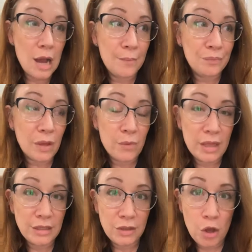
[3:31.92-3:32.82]
um,
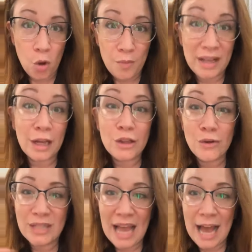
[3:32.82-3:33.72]
when they did the opening
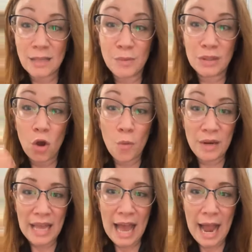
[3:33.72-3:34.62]
and closing acts, but the
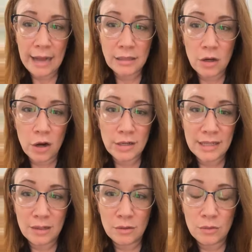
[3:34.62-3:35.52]
opening act,
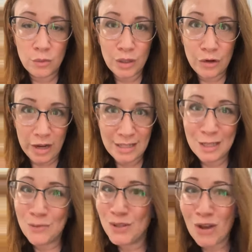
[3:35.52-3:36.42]
Carson
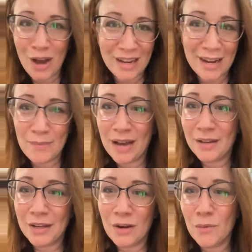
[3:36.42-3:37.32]
Kressley was talking
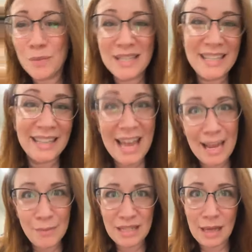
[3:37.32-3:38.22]
about, you know, Miss
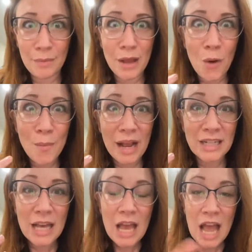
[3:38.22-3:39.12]
Elaine, Miss Elaine. I'm like, oh
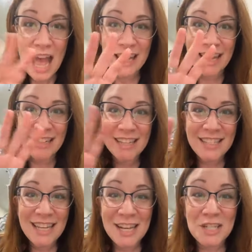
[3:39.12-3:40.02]
my gosh. And on
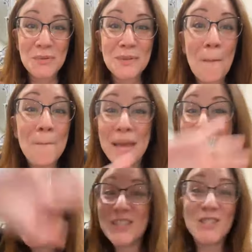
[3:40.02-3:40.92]
the stage, there was a
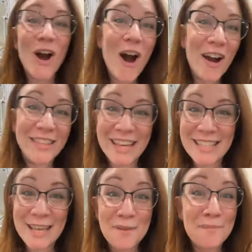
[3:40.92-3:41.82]
big star
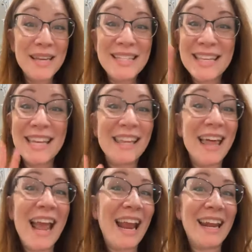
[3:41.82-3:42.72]
that said Miss
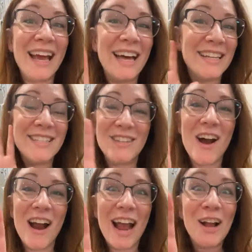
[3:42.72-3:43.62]
Elaine on a
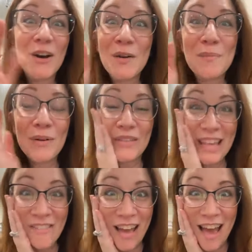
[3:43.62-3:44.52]
star. I couldn't
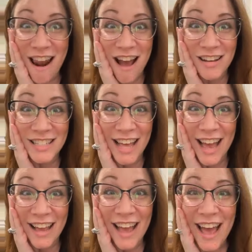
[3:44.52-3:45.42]
believe it. I was
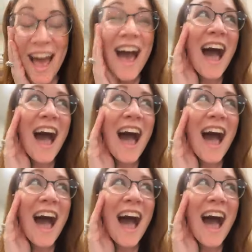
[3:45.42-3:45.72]
like,